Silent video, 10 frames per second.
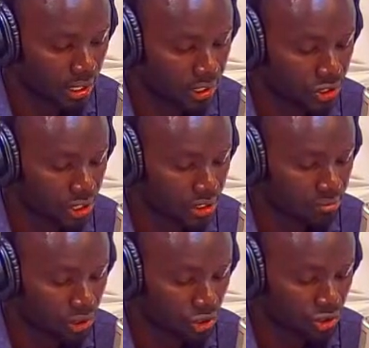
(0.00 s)
the State
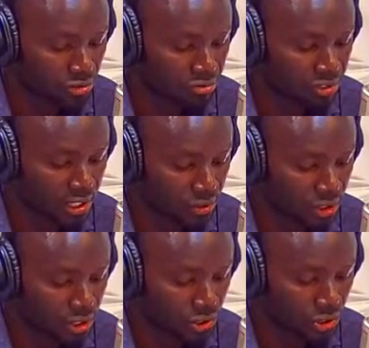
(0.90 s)
Minister of
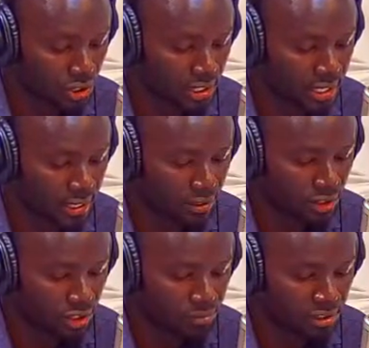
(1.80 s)
Education and
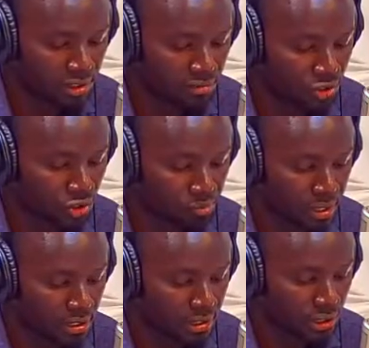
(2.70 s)
Heritage Preservation
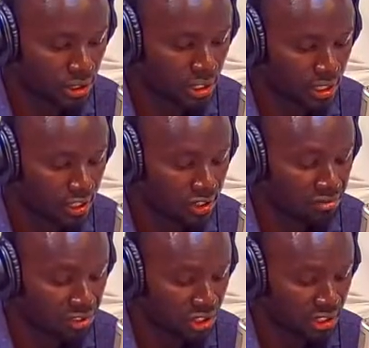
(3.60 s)
partners to
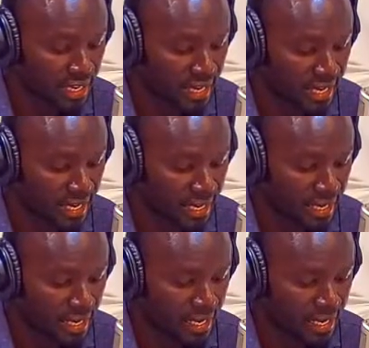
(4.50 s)
visit the area,